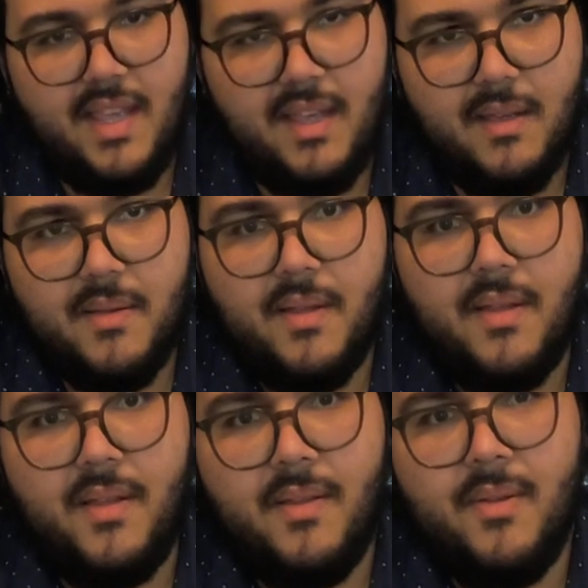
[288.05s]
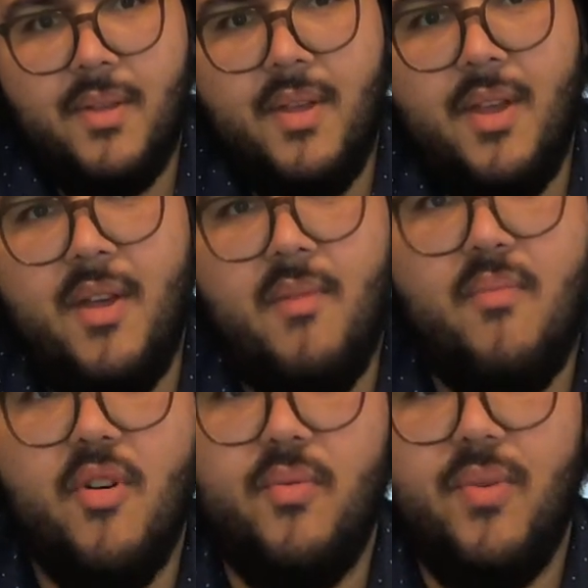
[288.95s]
the
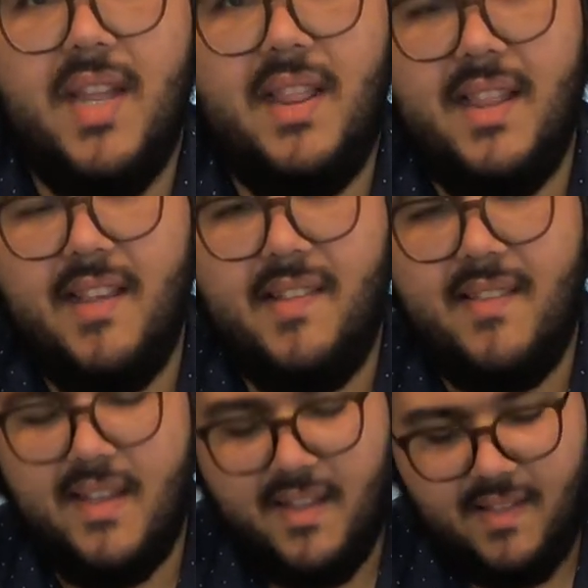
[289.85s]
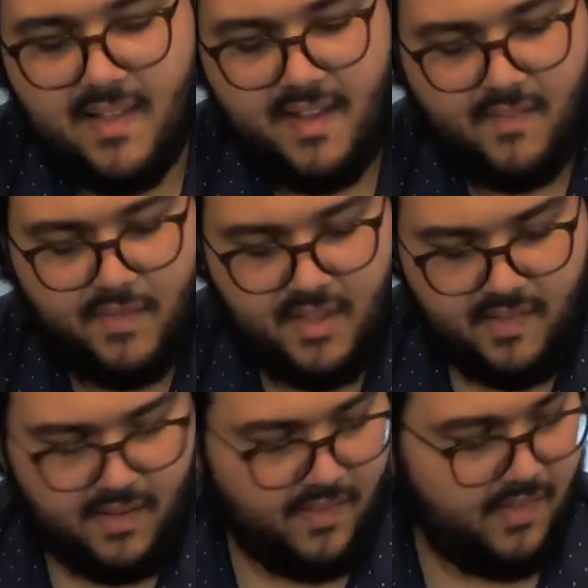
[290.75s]
more realistic size of
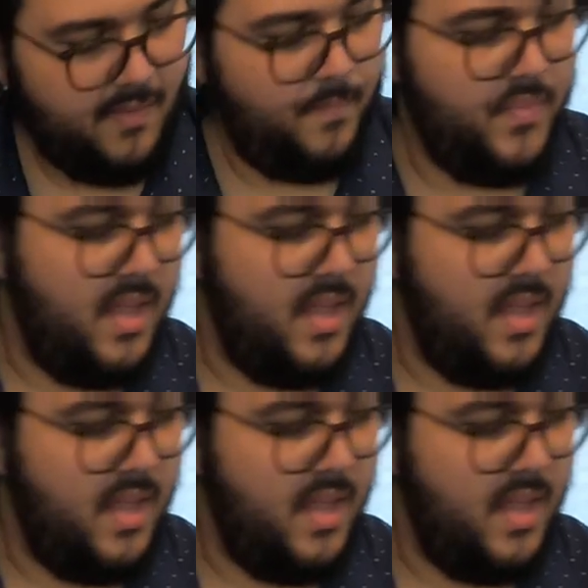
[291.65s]
this is.